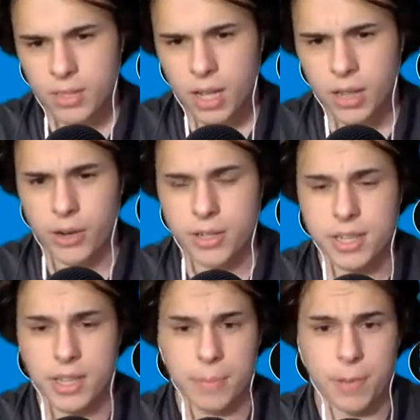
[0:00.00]
They're going to
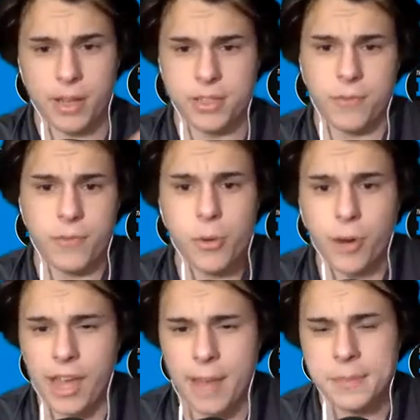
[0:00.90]
say they played
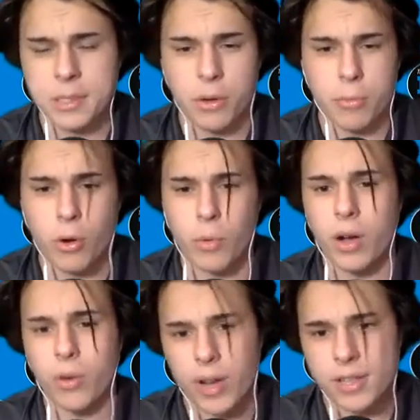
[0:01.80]
fewer games, they were more
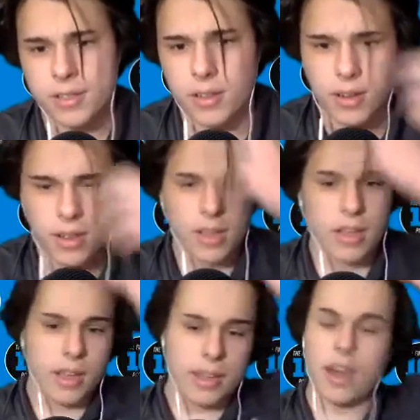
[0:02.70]
well-rested,
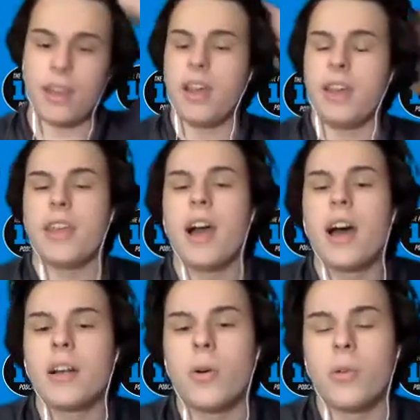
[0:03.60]
yada, yada, yada.